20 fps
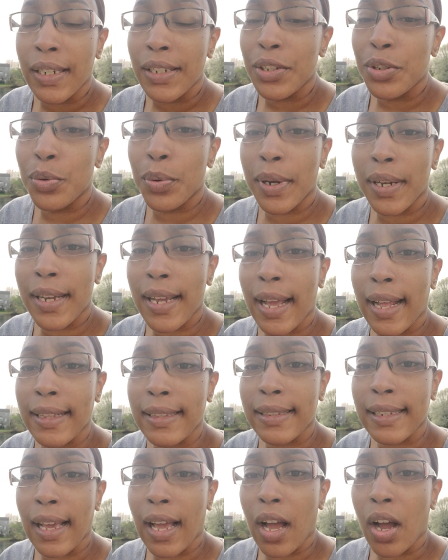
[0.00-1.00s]
You ain't
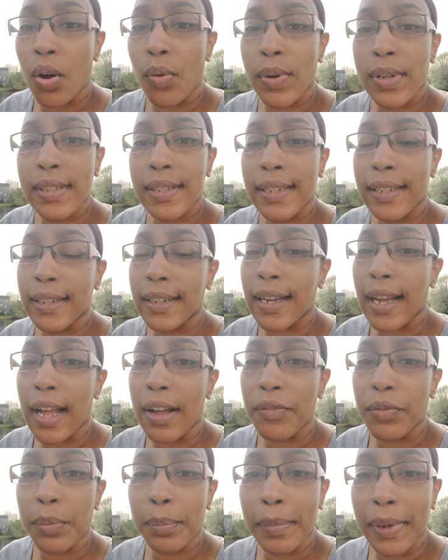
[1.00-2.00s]
got to always get a
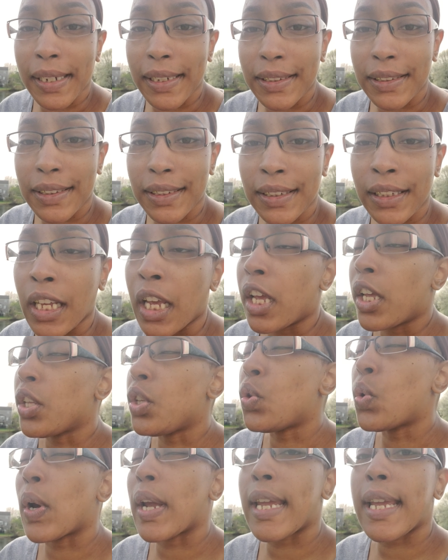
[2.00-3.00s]
confirmation.
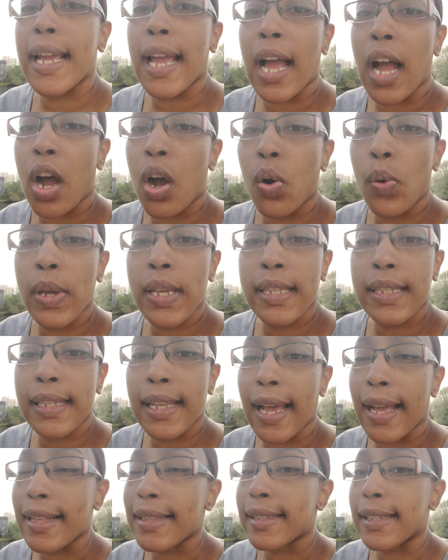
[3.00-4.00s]
You ain't always
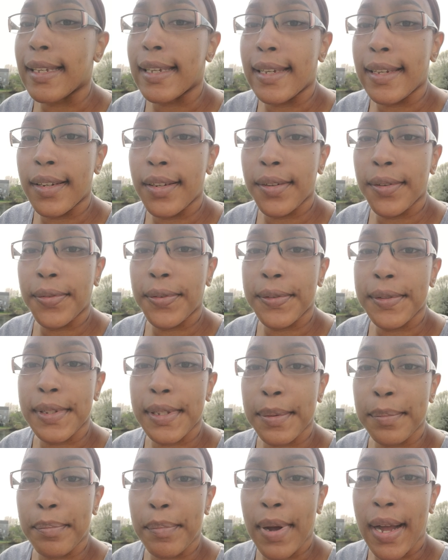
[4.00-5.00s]
got to hear from
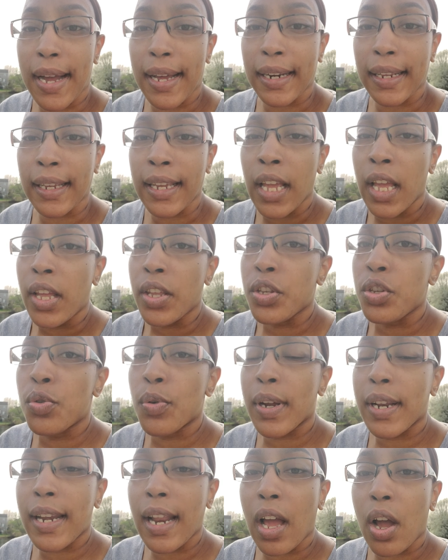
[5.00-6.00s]
somebody.
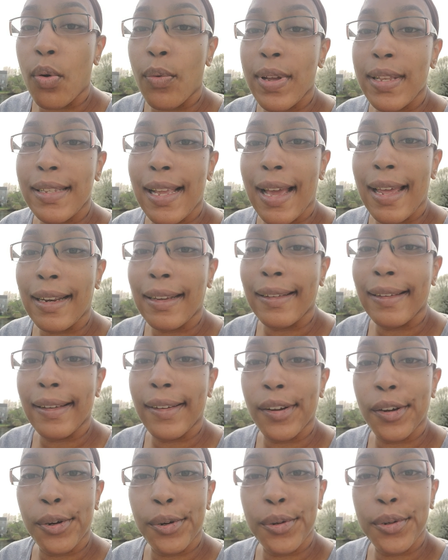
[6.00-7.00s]
You ain't always got
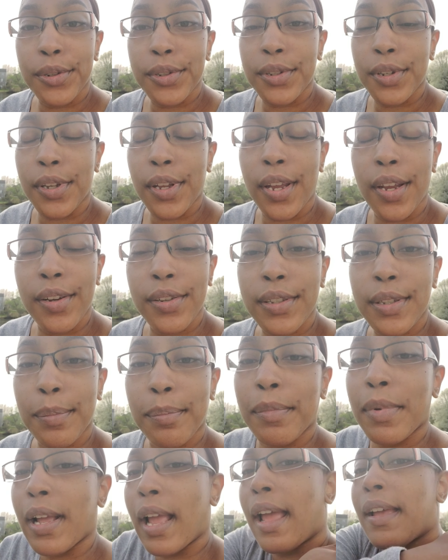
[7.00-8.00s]
to
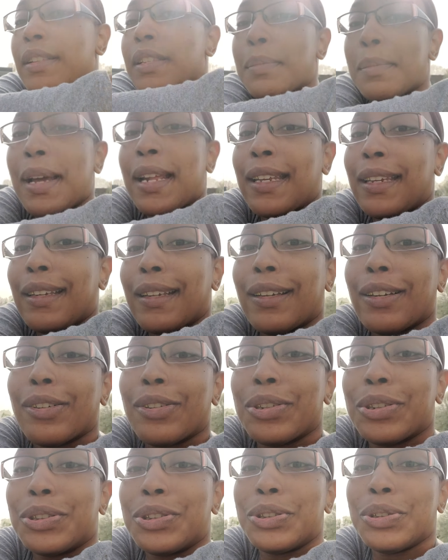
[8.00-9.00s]
have somebody
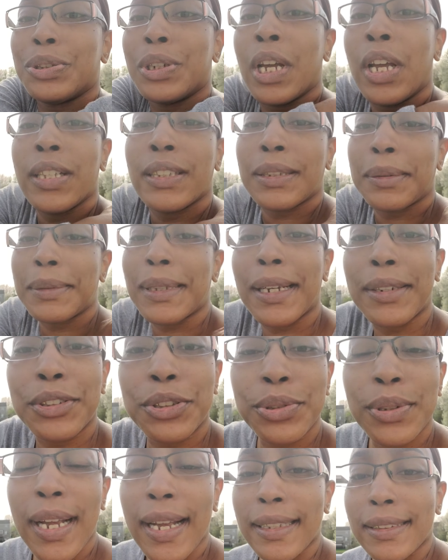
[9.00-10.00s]
encourage you.
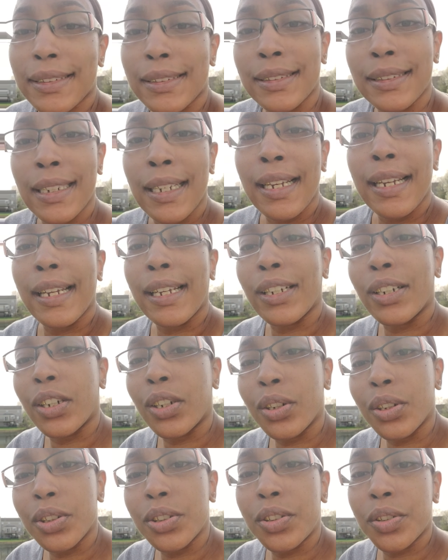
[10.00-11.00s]
Sometimes you got to
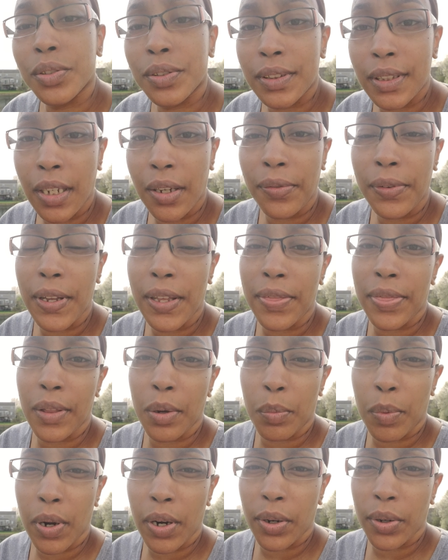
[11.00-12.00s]
encourage yourself in
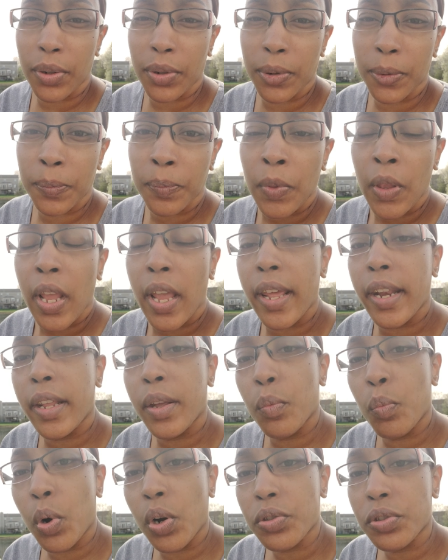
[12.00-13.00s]
the word and
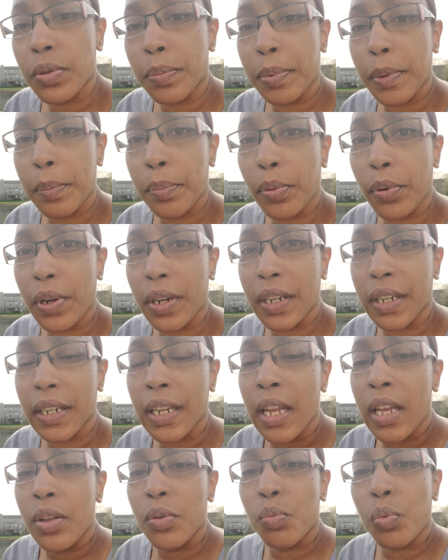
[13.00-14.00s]
in worship and praying.
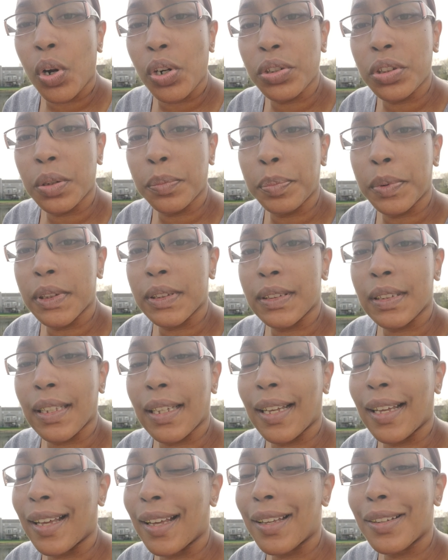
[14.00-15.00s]
Worship is
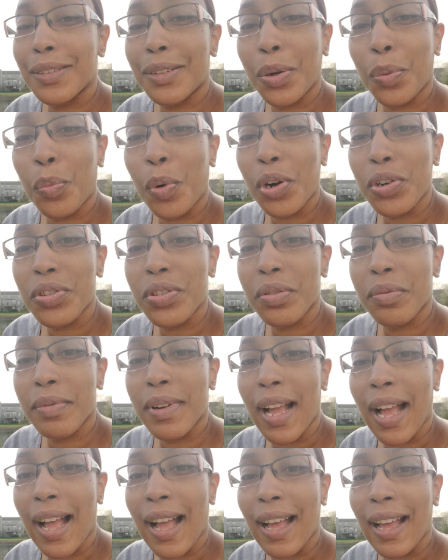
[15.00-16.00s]
to worship
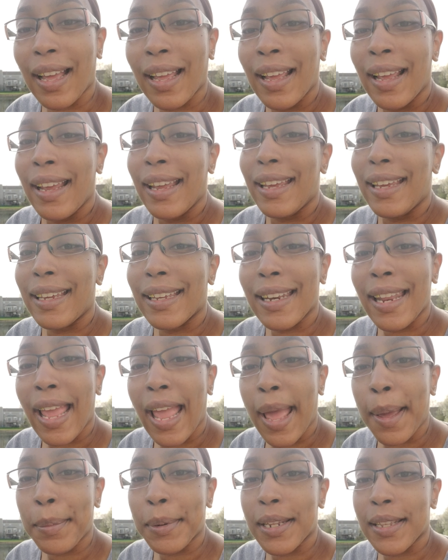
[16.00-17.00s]
God. He
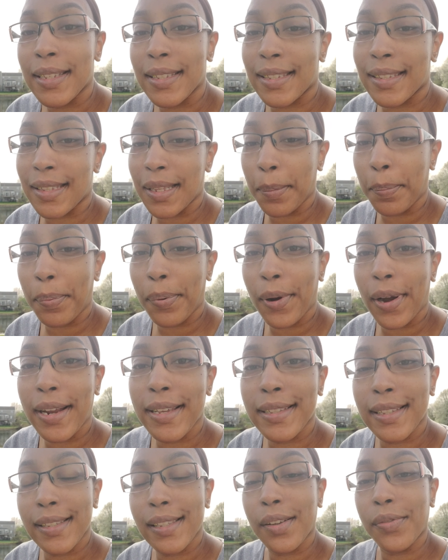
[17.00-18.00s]
inhabits the
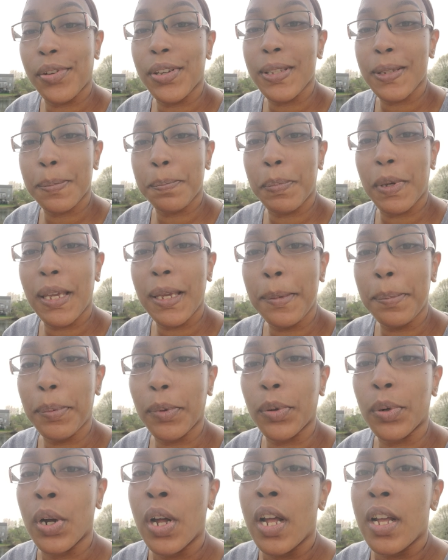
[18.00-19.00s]
praises of his
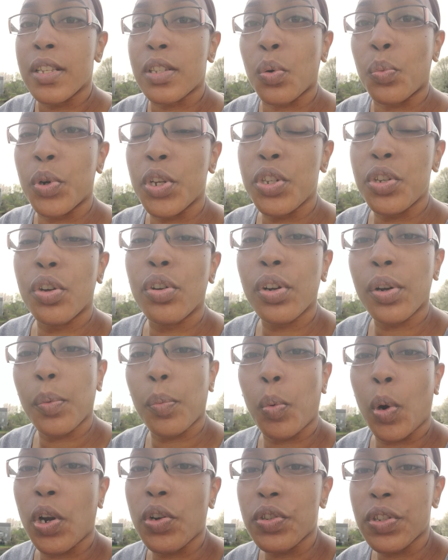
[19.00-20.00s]
people. So when you're
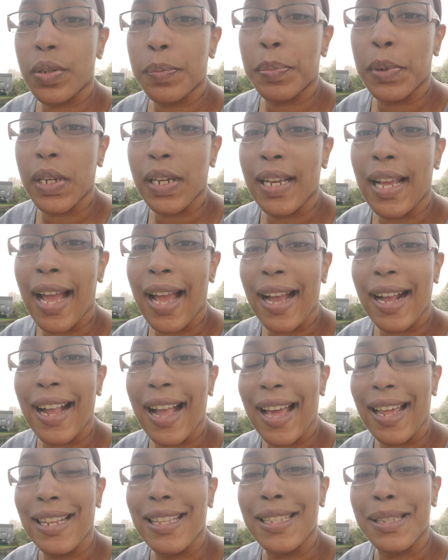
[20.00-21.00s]
worshiping God,
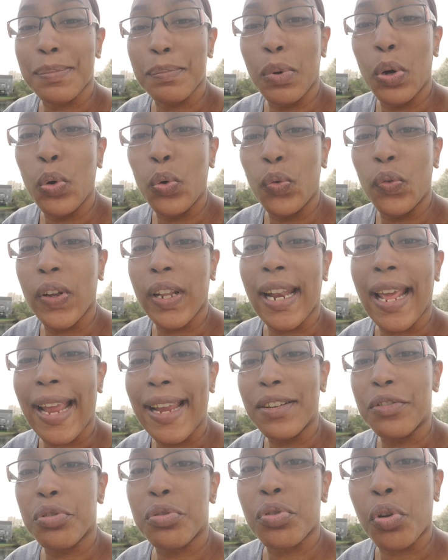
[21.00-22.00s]
God is moving.
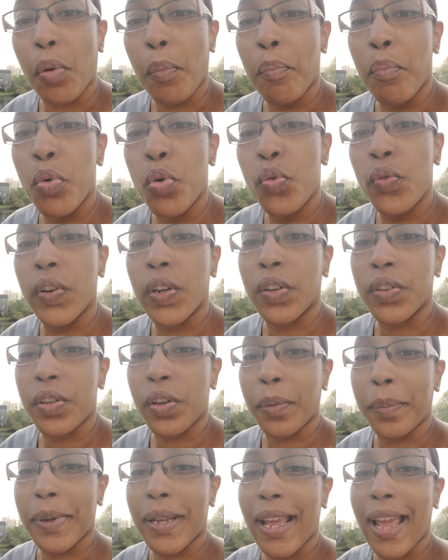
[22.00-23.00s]
Angels are moving on
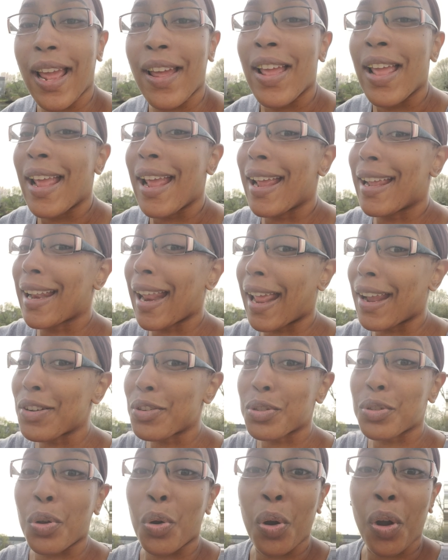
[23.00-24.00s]
your behalf, and
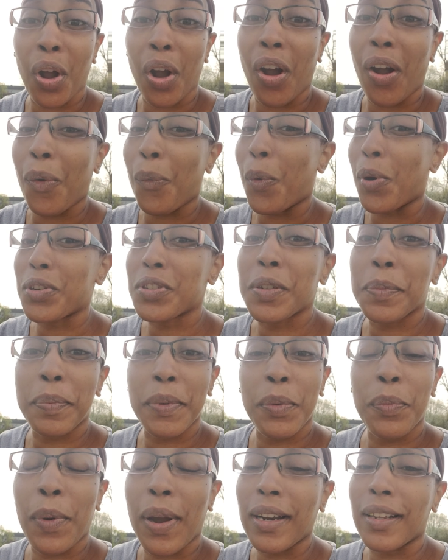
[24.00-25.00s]
angels are
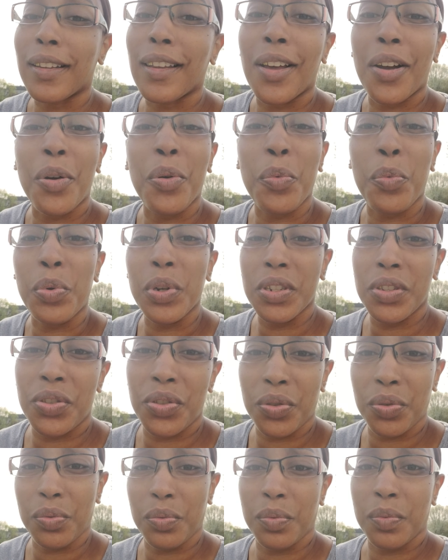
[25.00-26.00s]
worshiping right along
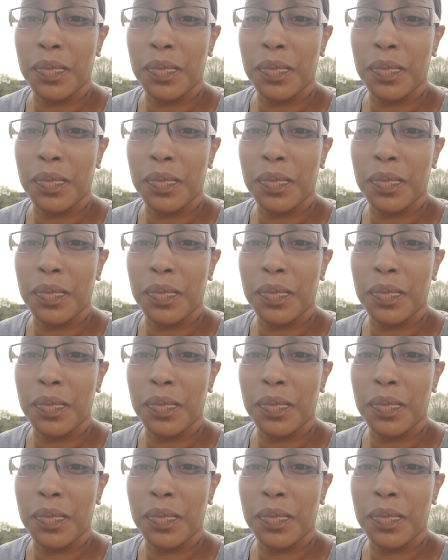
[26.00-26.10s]
with you.